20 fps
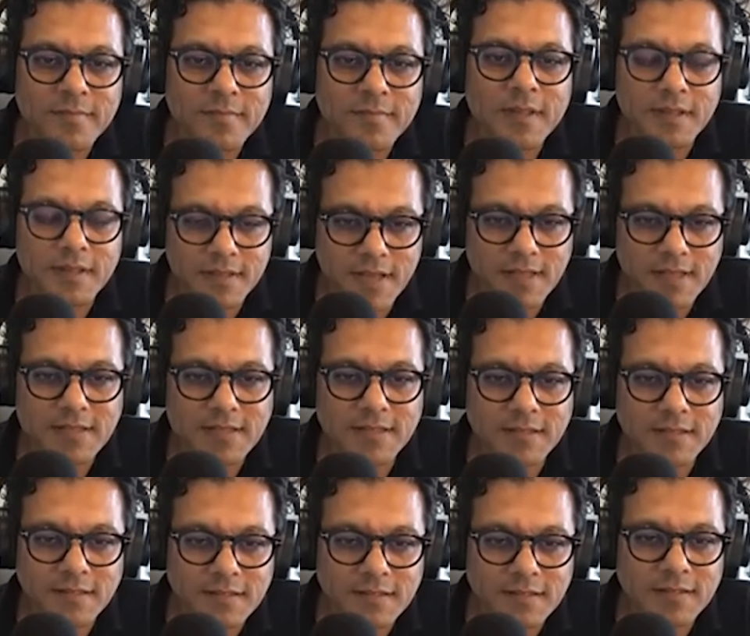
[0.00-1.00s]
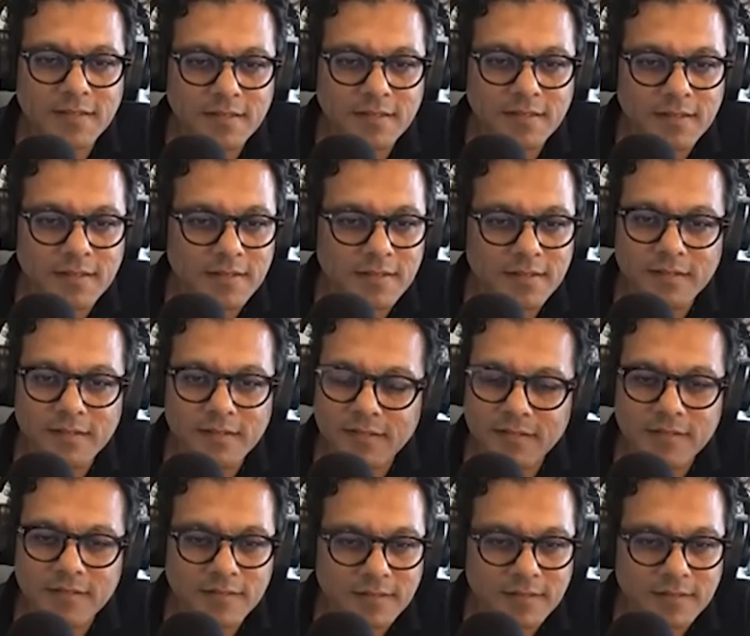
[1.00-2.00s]

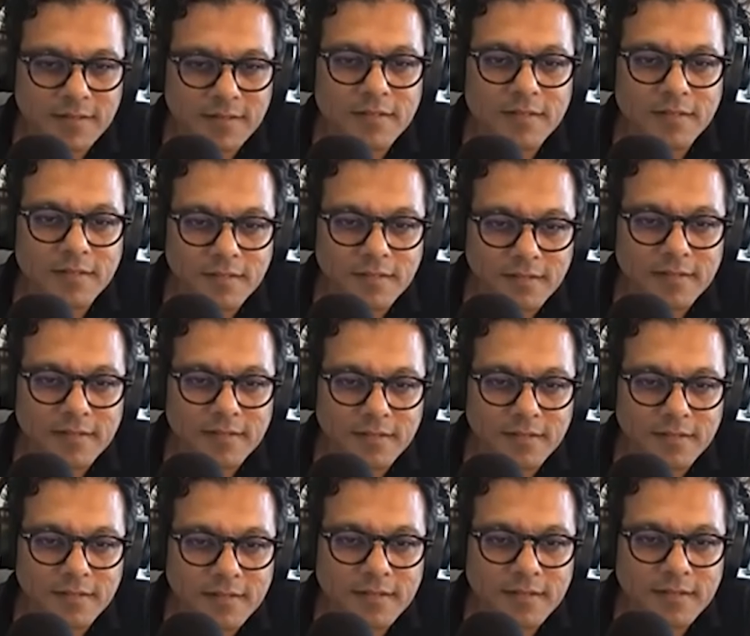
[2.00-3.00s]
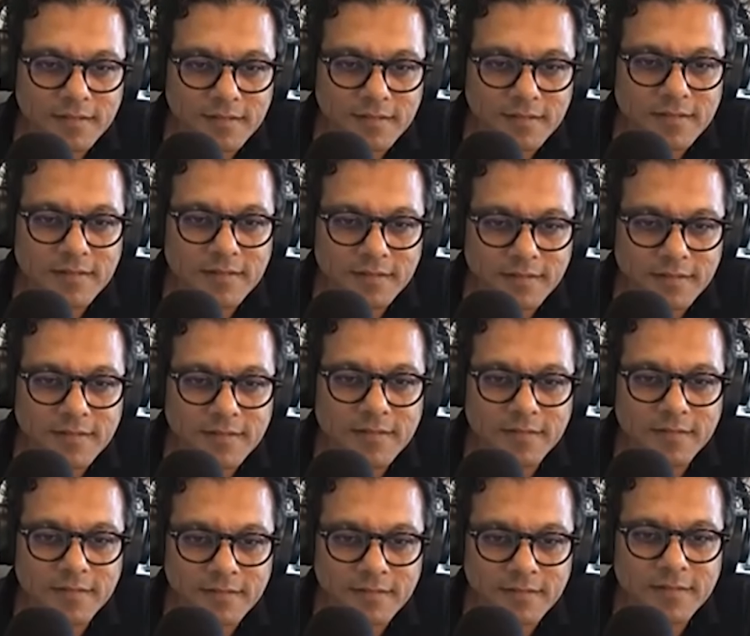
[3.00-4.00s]

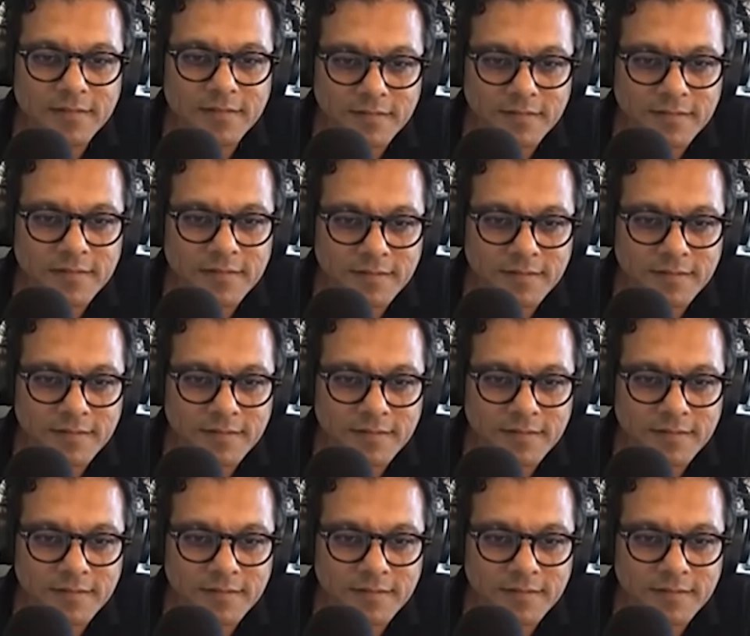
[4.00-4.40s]
[no speech]